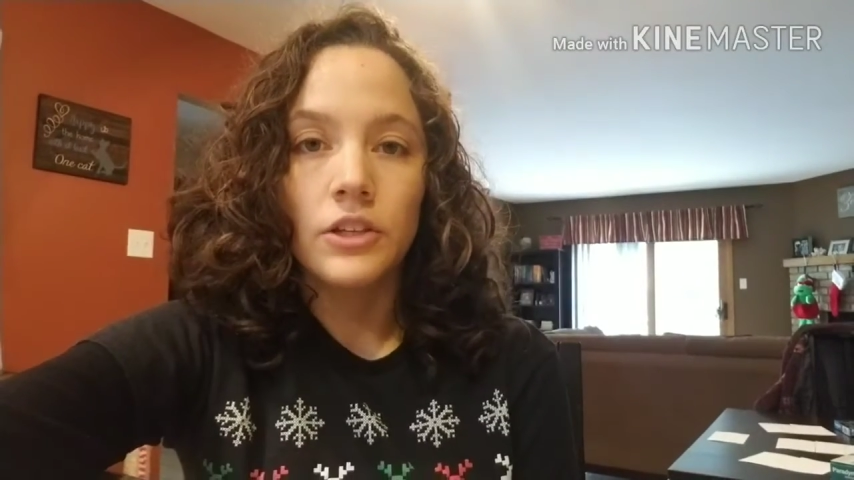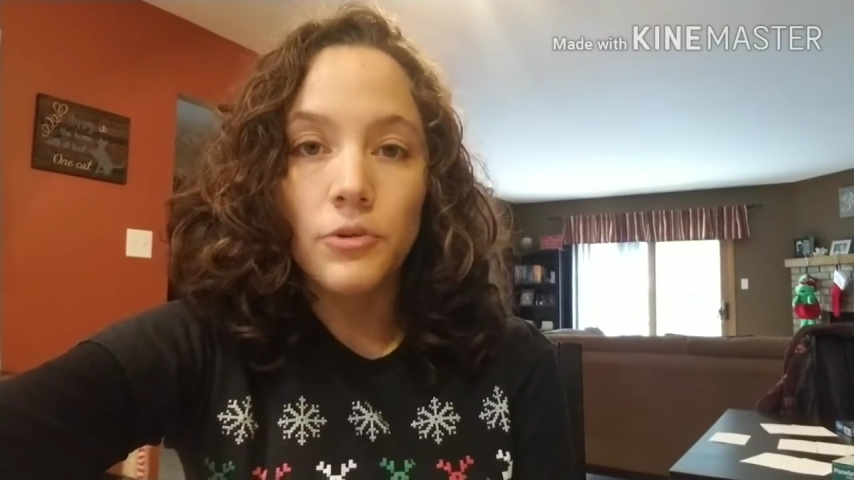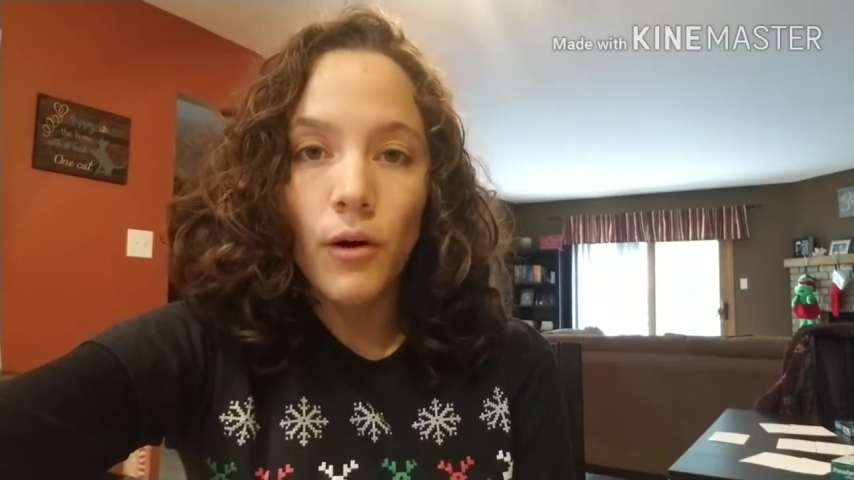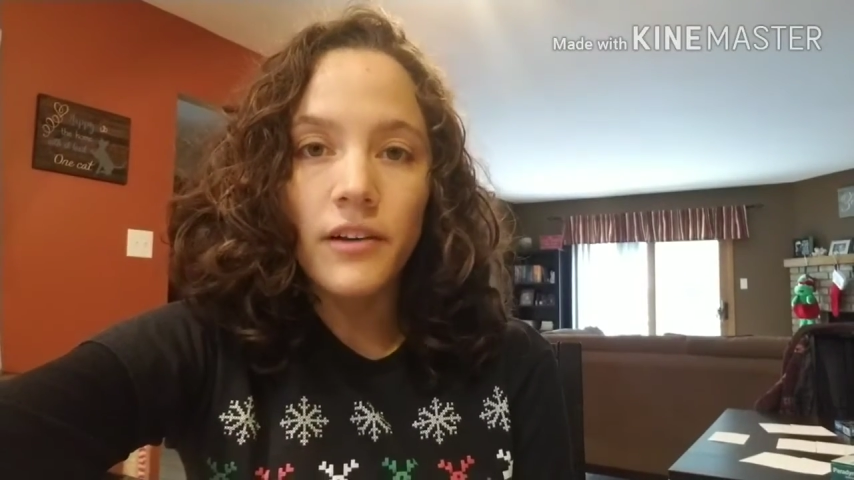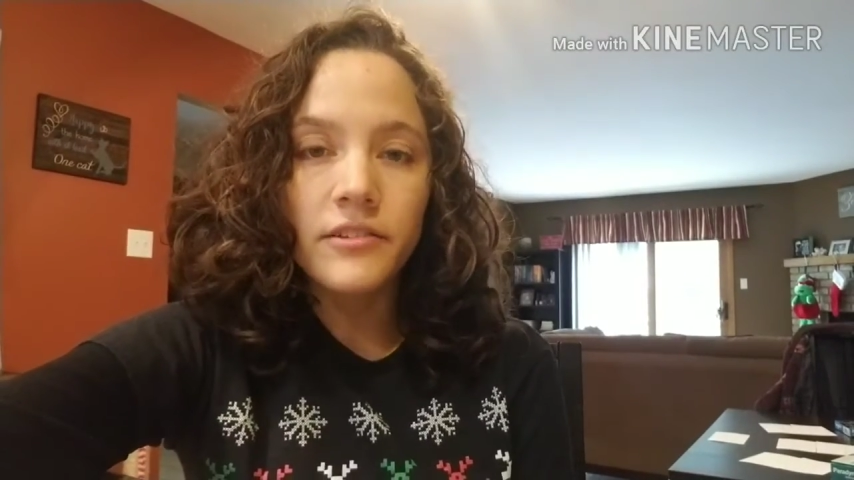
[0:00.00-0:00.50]

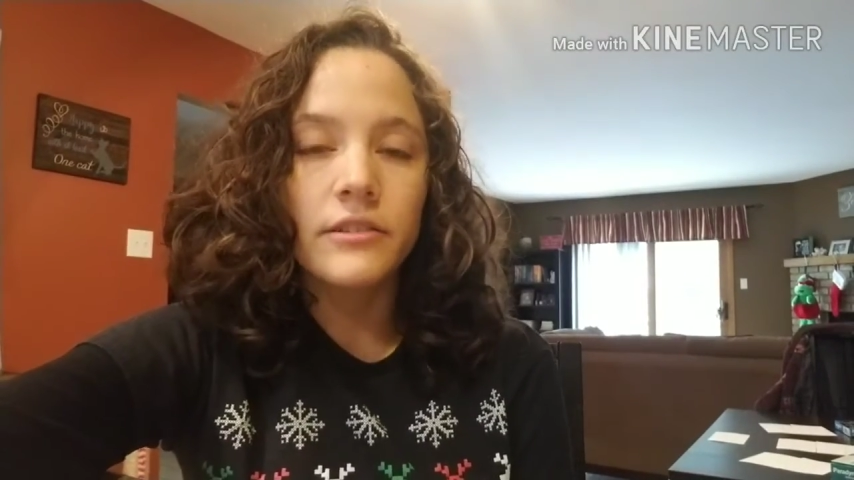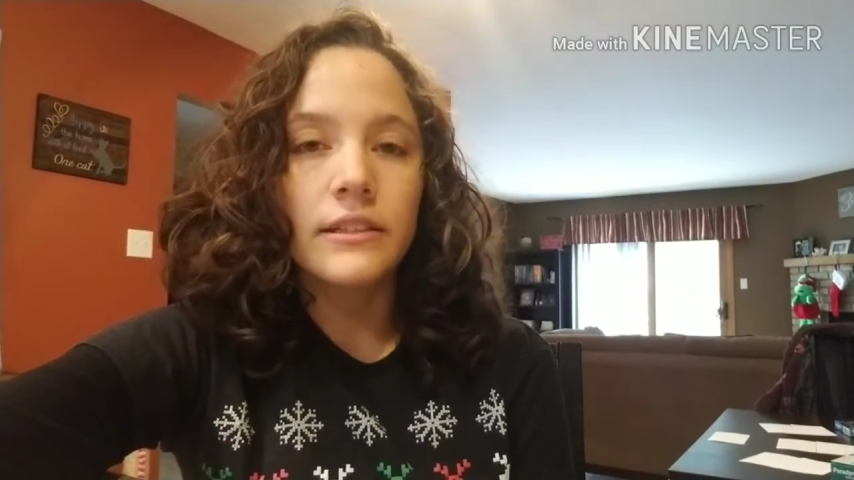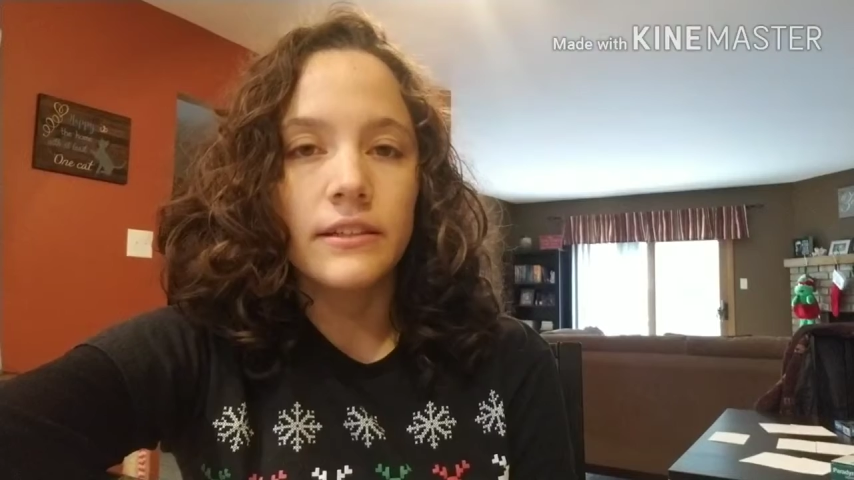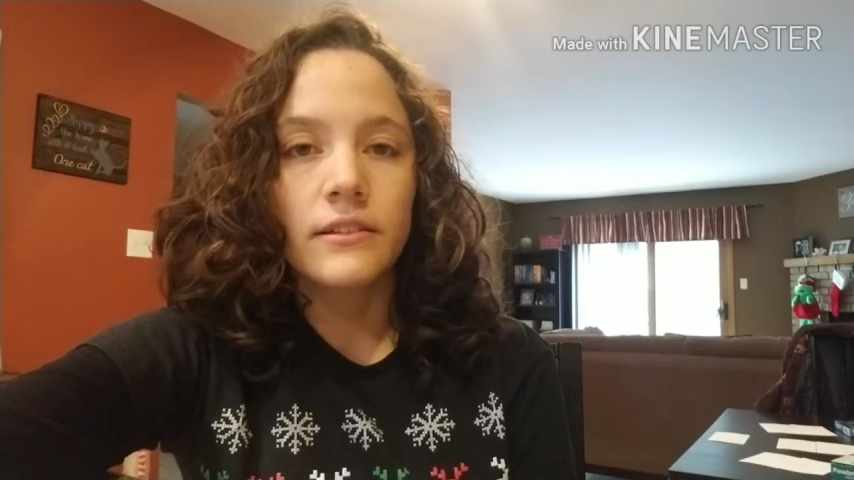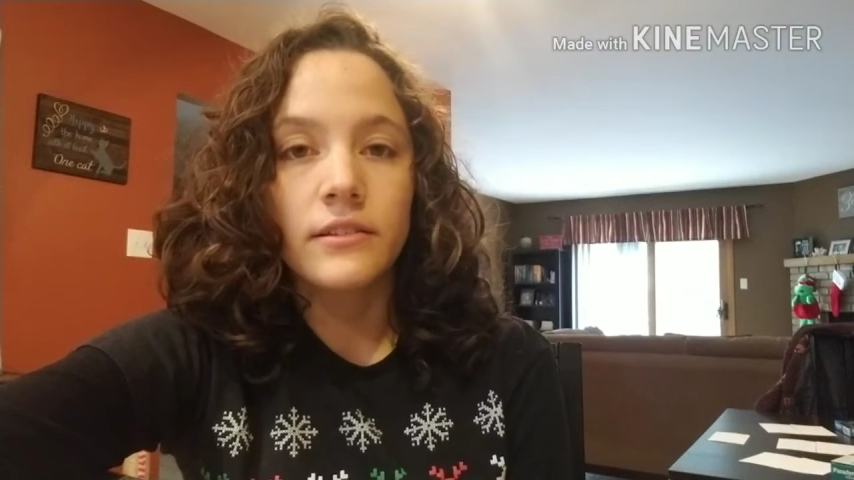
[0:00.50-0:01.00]
You also
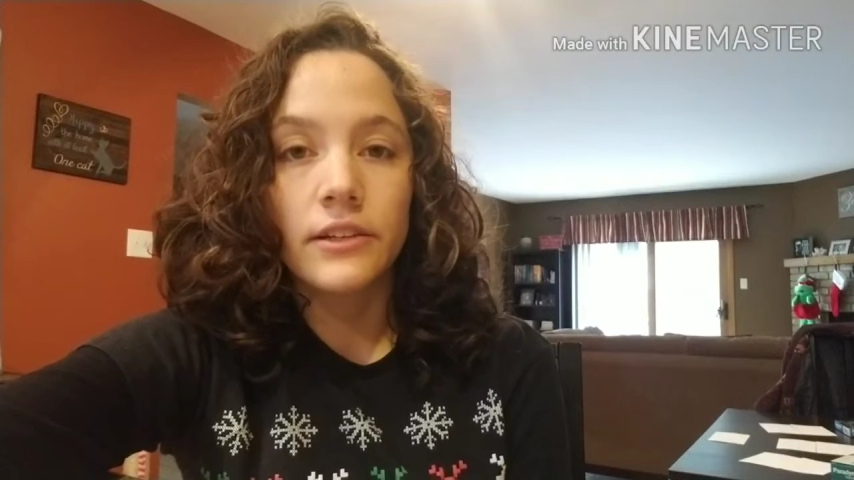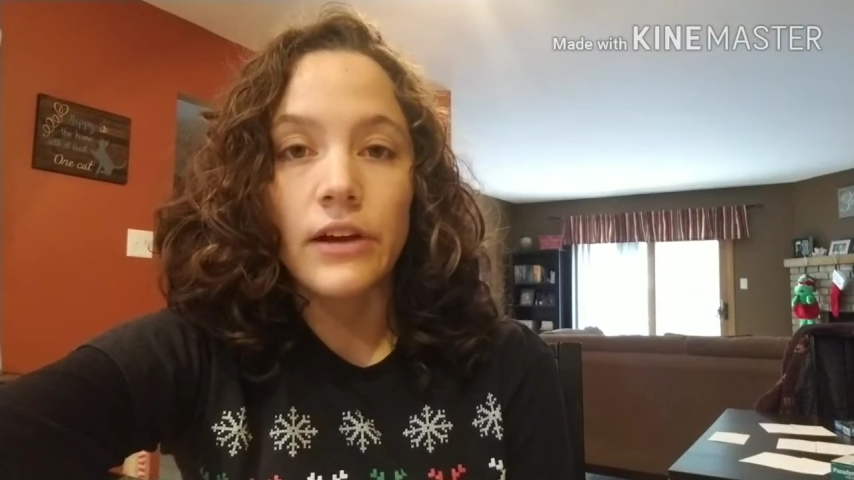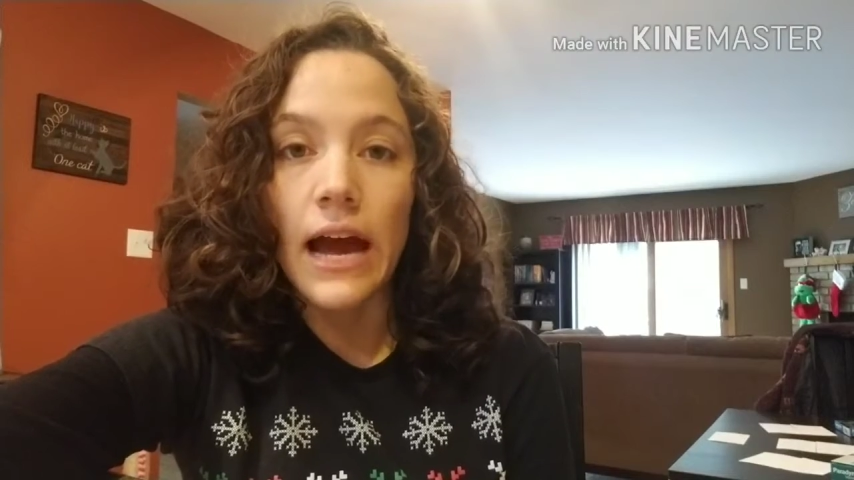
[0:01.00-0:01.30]
need to consider